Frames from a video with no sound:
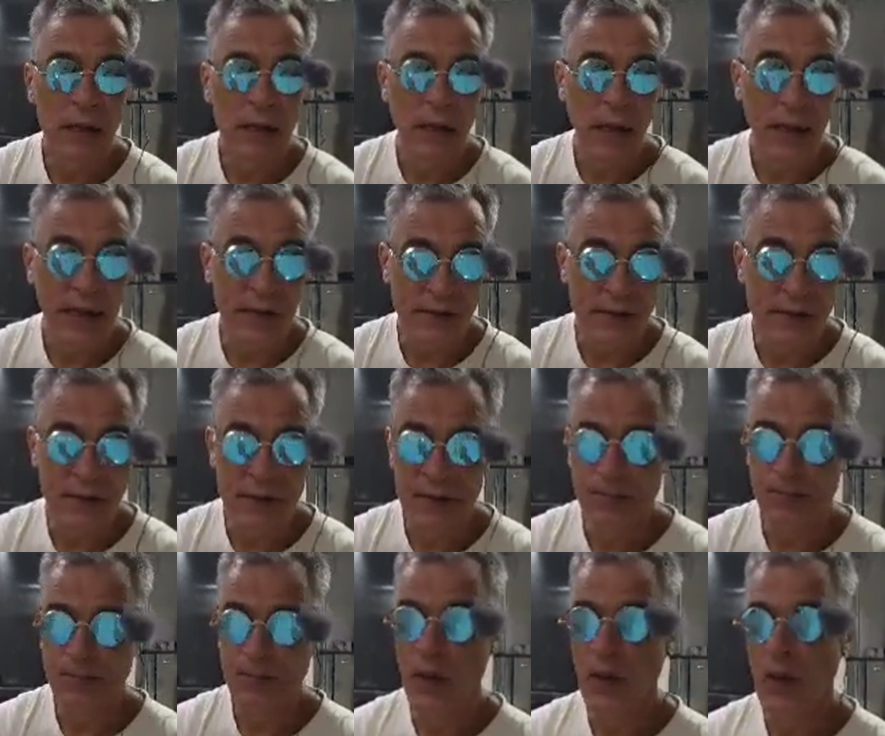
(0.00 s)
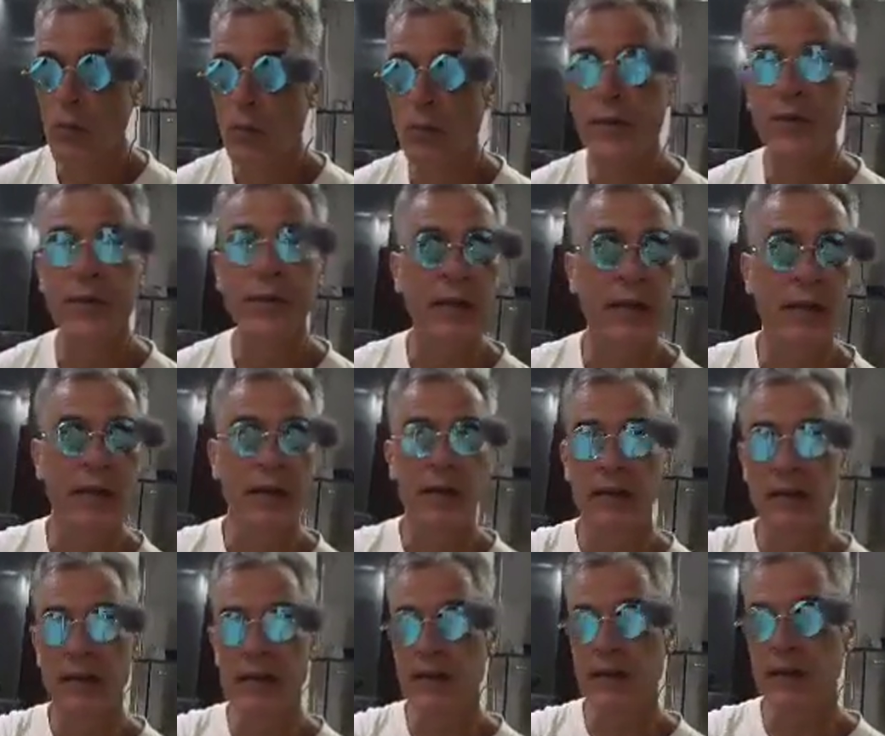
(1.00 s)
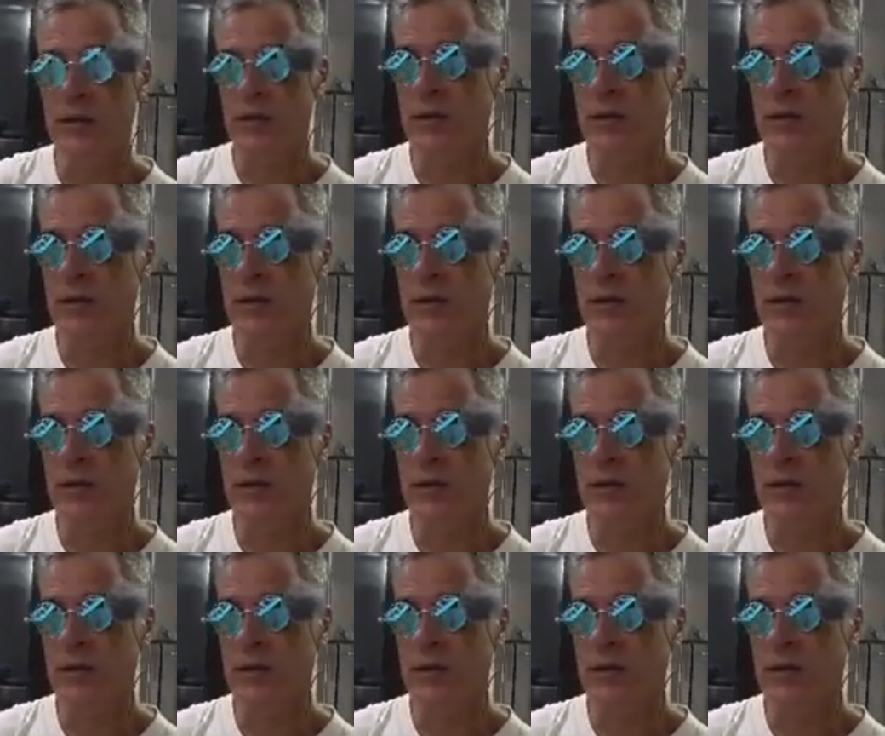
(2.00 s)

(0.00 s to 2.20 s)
lights. We're thinking of getting